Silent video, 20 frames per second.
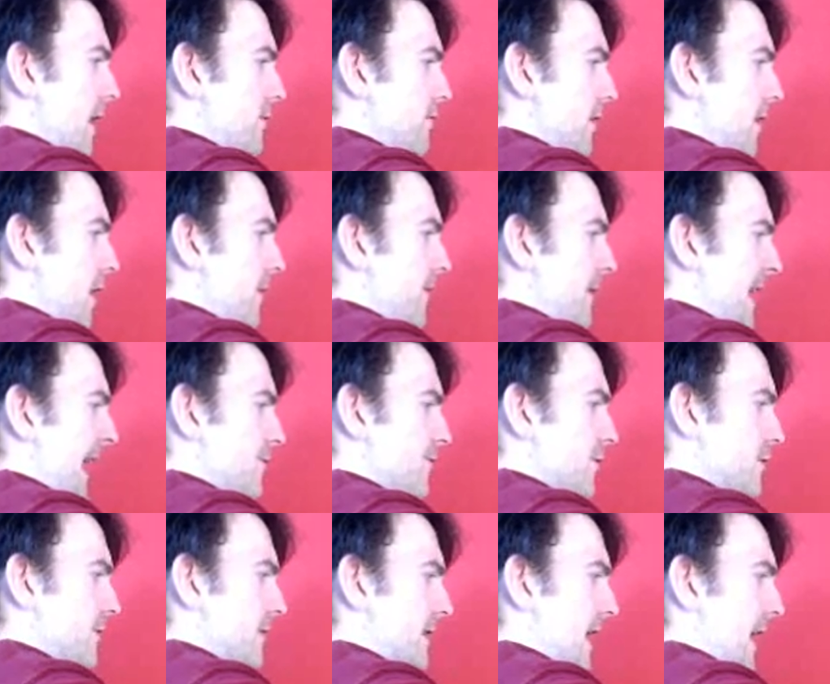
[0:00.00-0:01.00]
well for Captain's
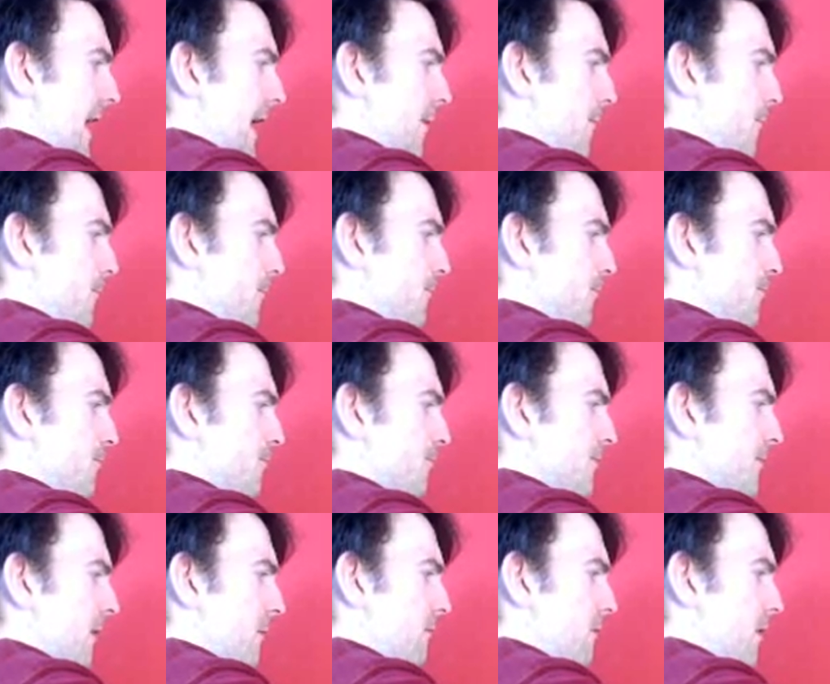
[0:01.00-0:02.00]
Ruse Elite.
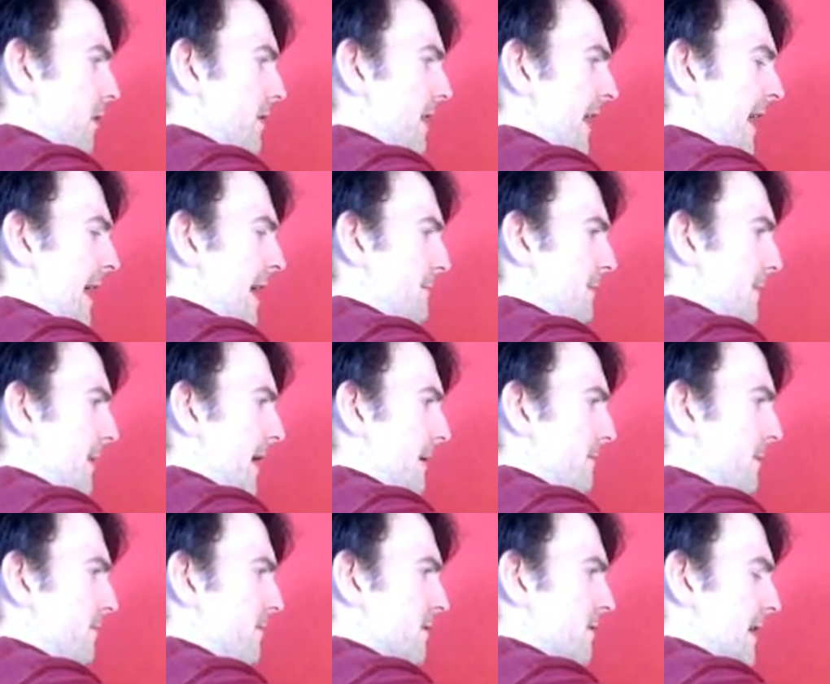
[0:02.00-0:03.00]
Would it be better
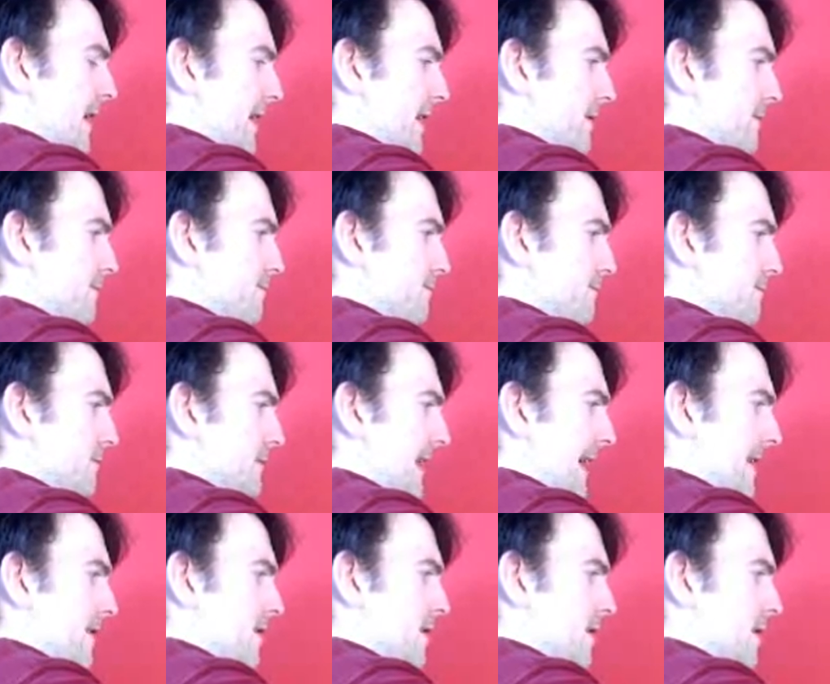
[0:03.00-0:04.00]
if it was like a
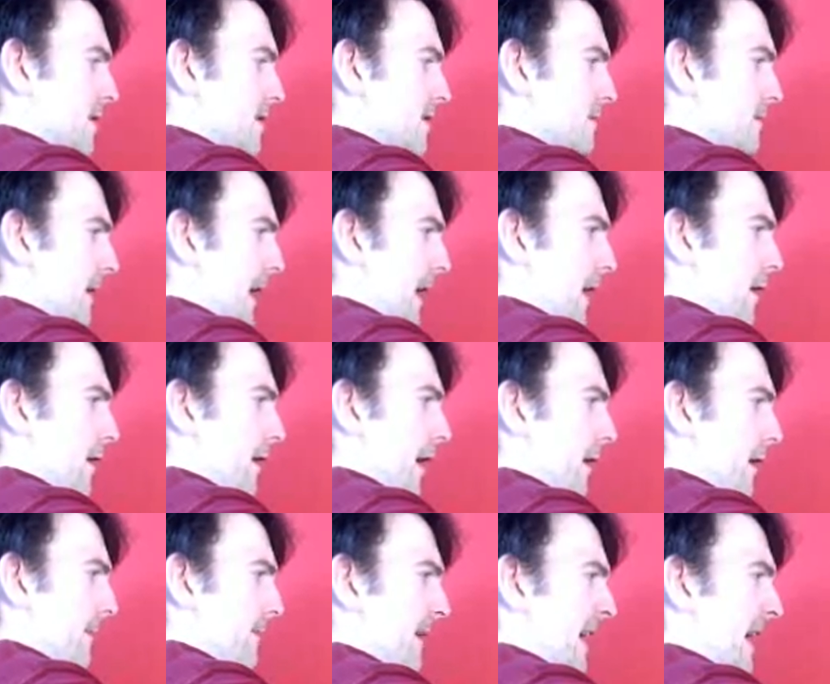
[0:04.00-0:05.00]
lanterns? I don't
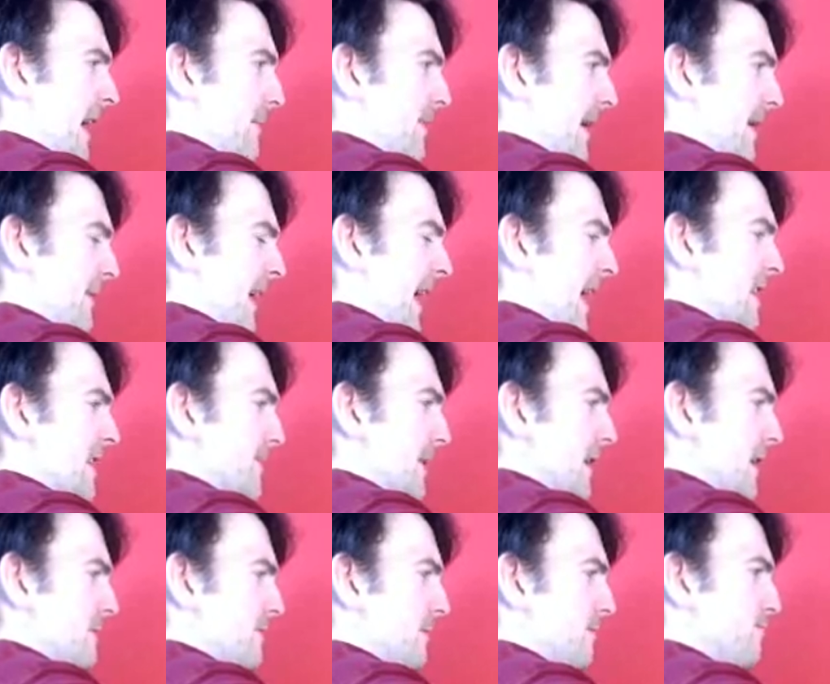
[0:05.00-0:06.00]
know. I think it's
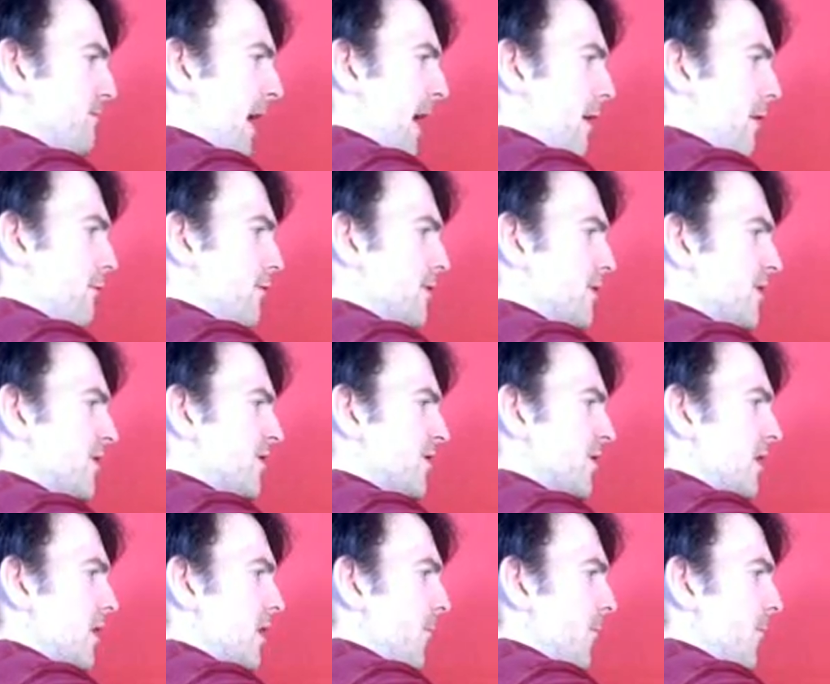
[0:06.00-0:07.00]
supposed to be boats.